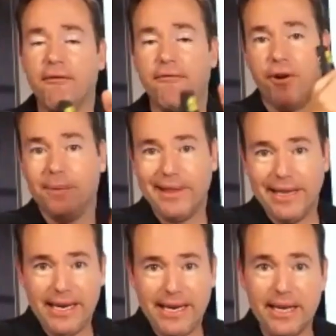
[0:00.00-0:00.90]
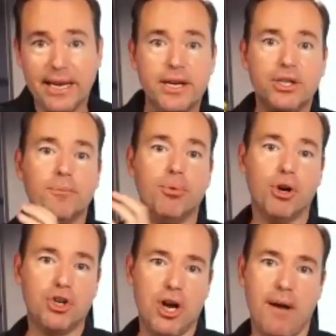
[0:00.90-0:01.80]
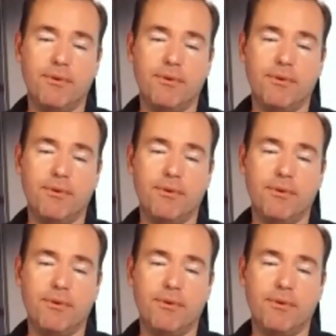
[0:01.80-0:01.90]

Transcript: from lead to book job.